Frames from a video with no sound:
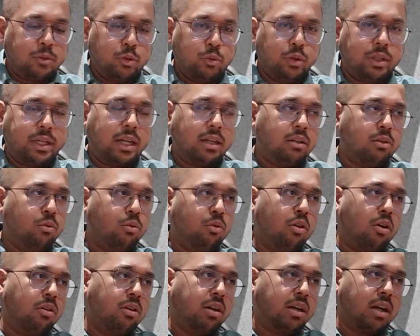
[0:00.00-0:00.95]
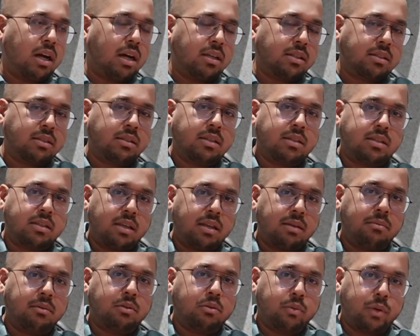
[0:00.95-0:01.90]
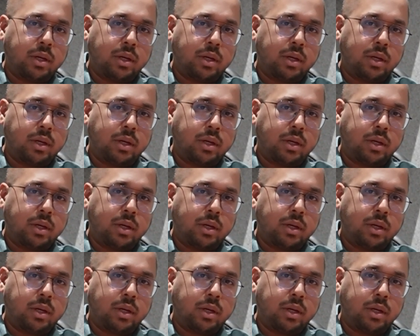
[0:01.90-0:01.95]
You can no longer ask the same